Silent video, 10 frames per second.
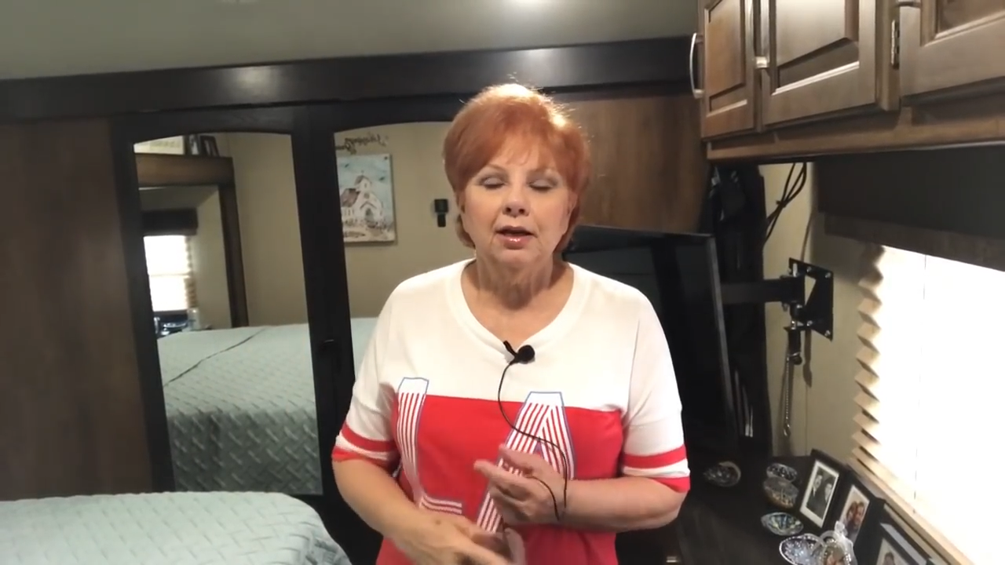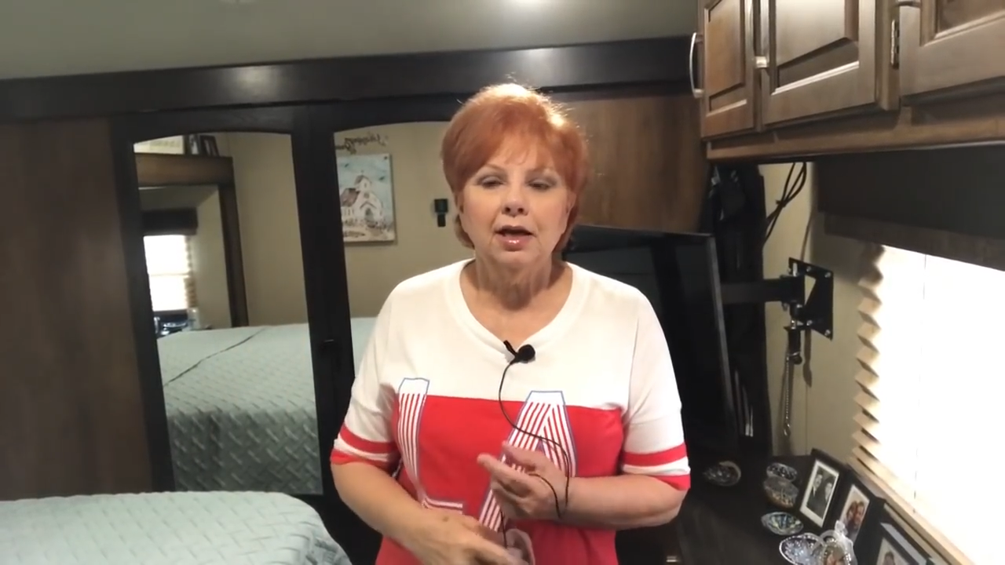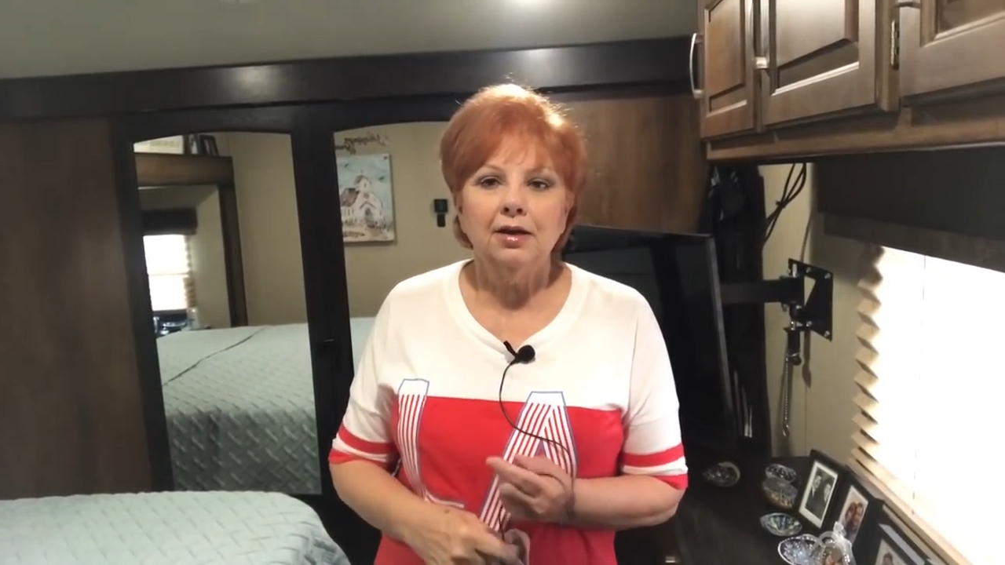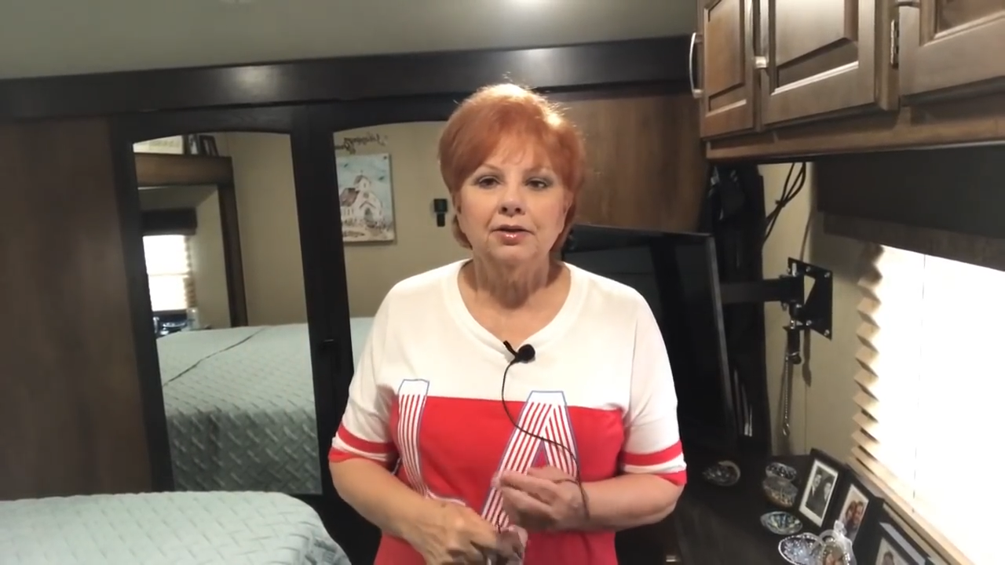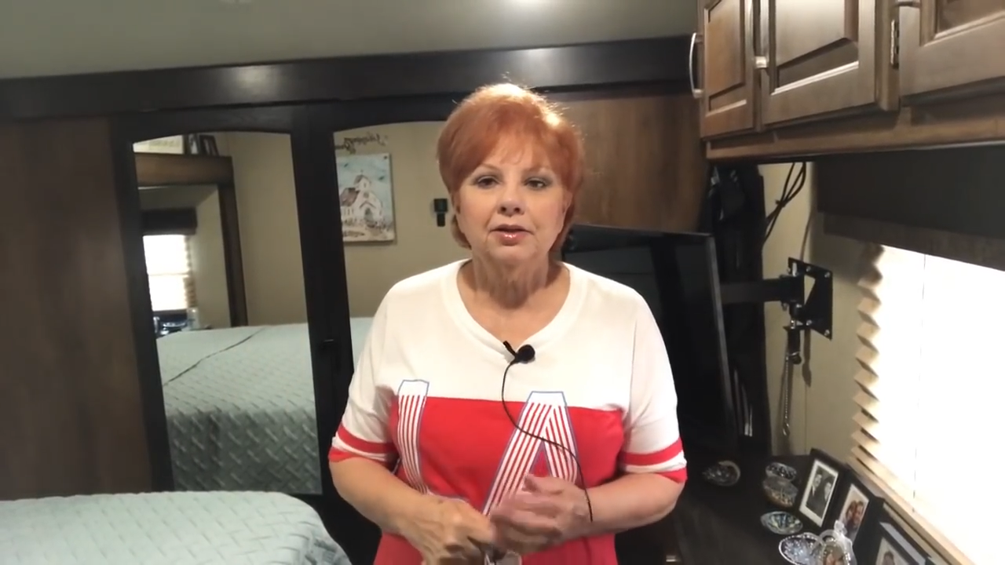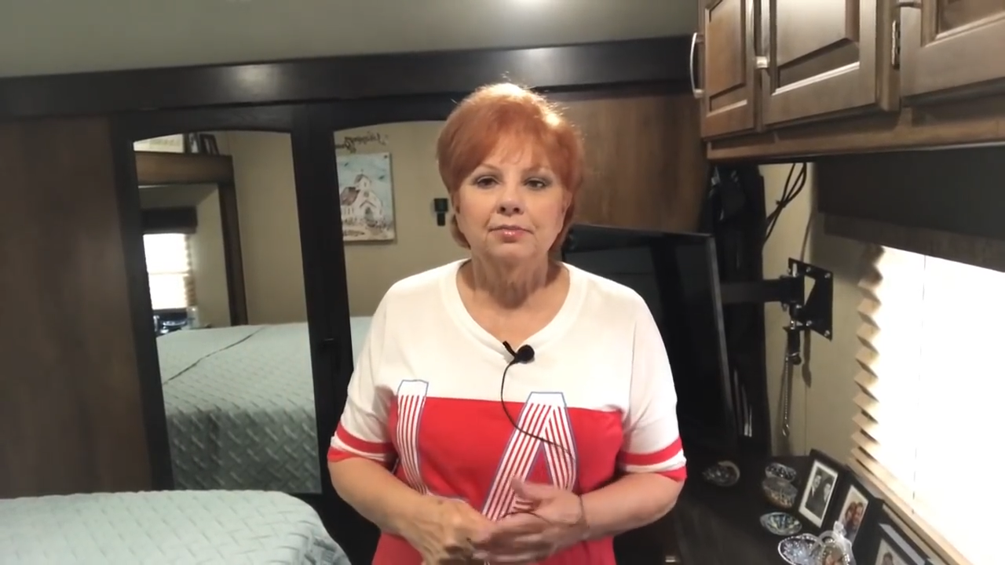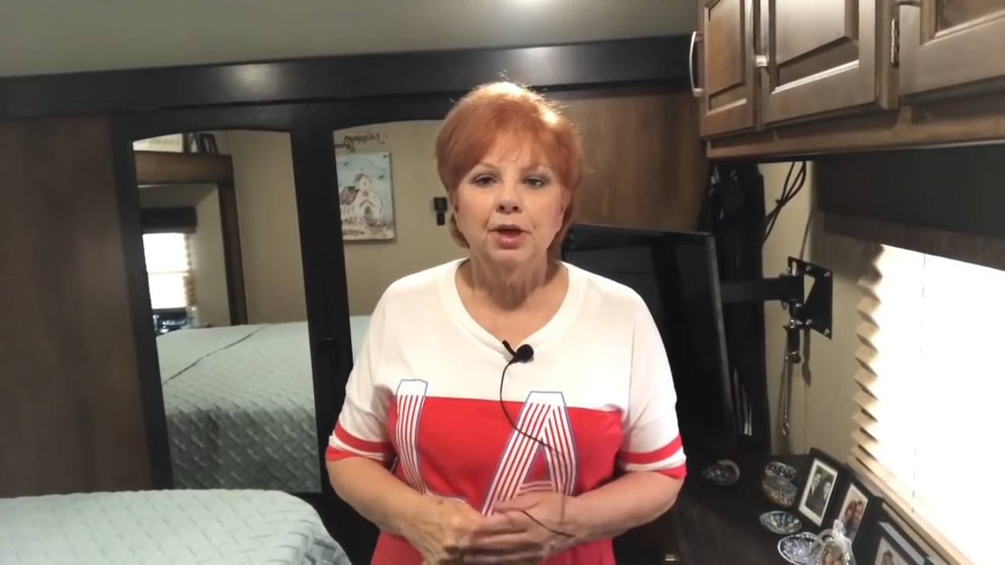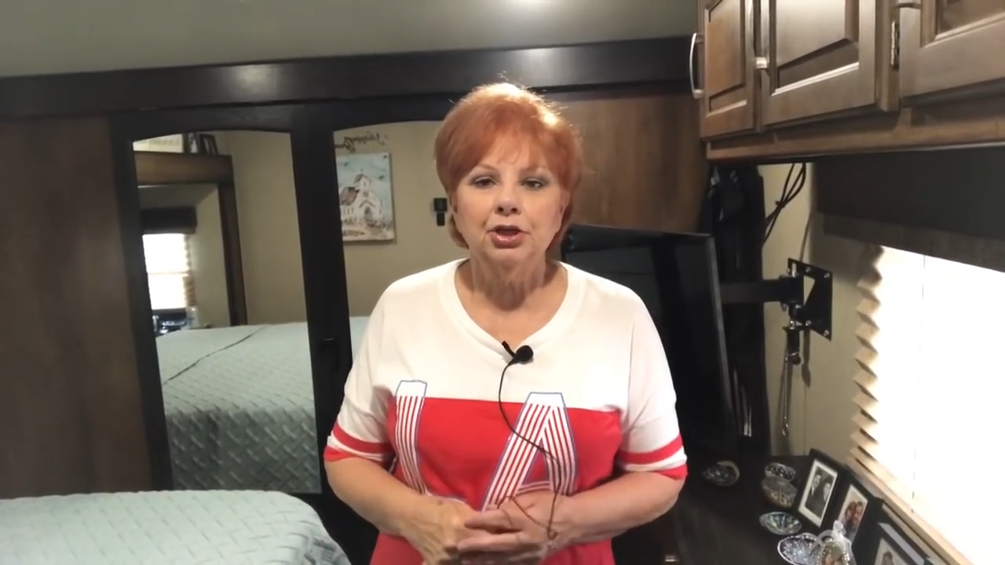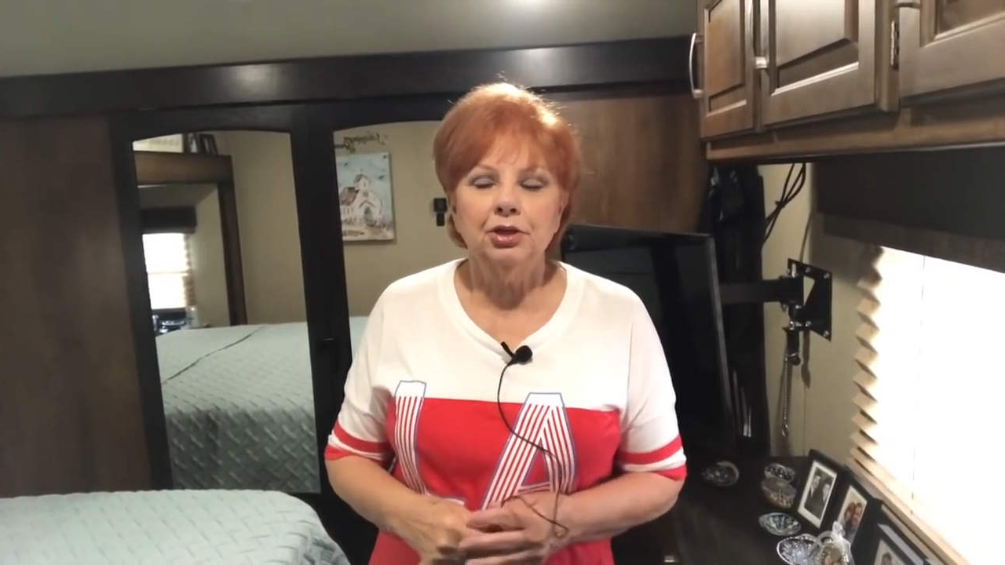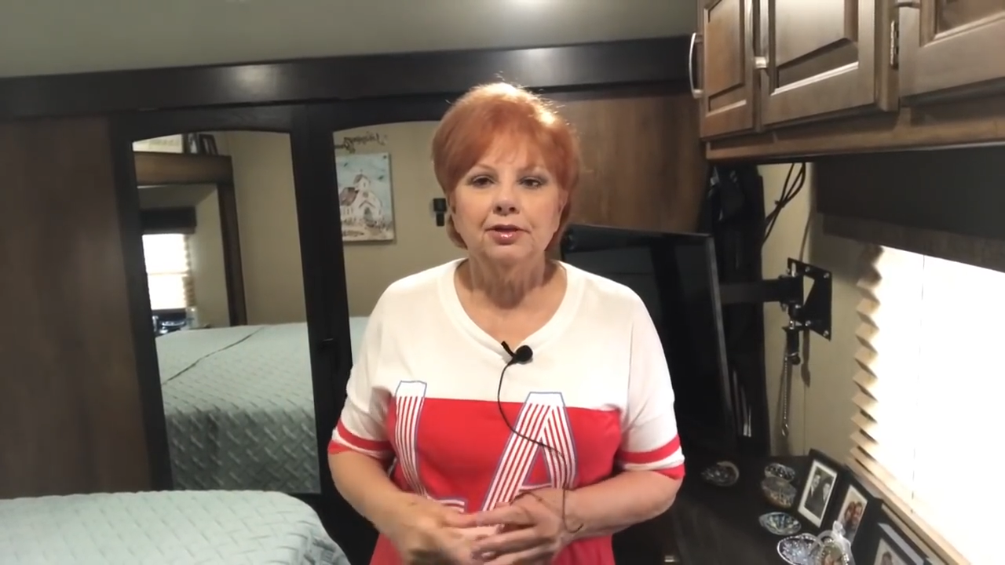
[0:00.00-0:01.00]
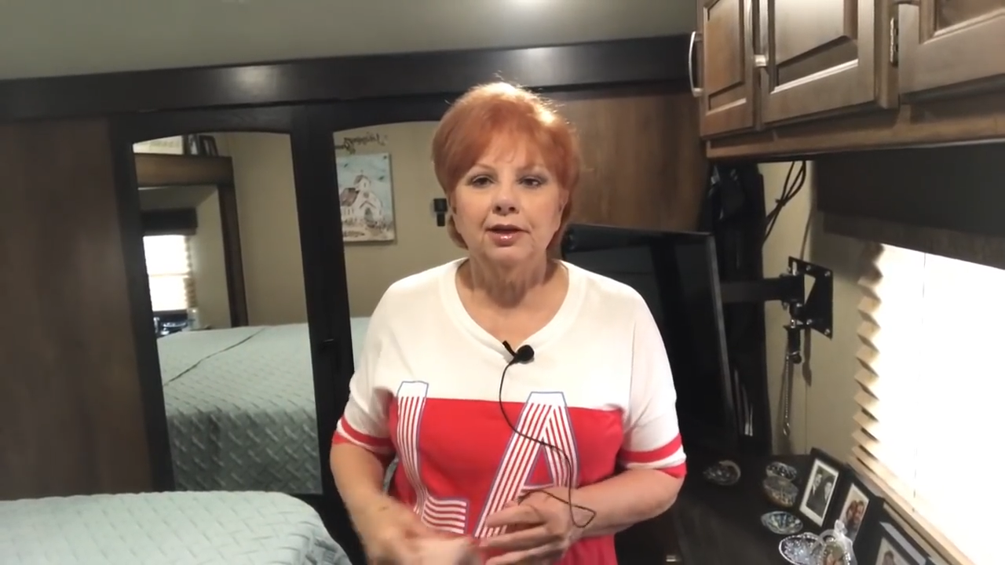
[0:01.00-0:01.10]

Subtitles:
a lot of smudges